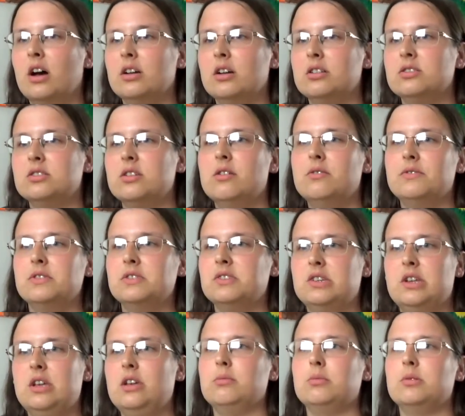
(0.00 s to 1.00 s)
on
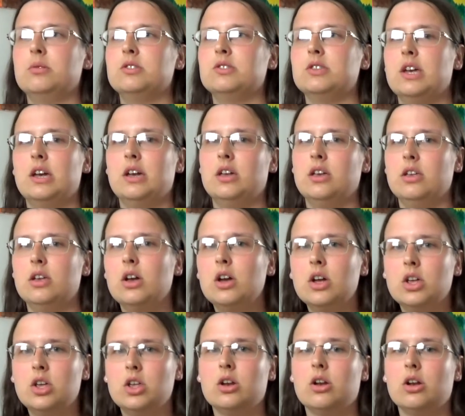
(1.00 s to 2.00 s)
self-esteem it's like
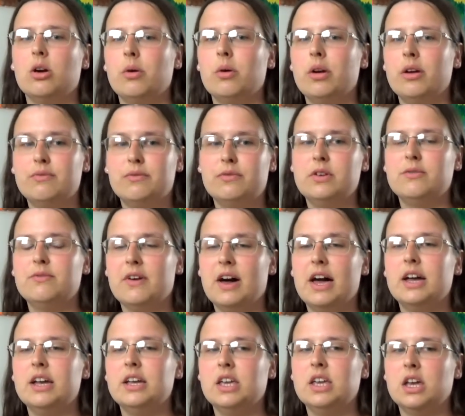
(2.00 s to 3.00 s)
you know if if
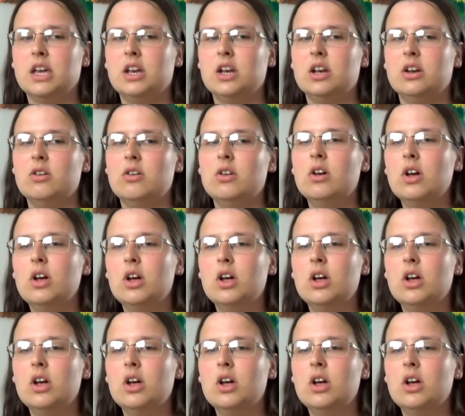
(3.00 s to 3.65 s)
i can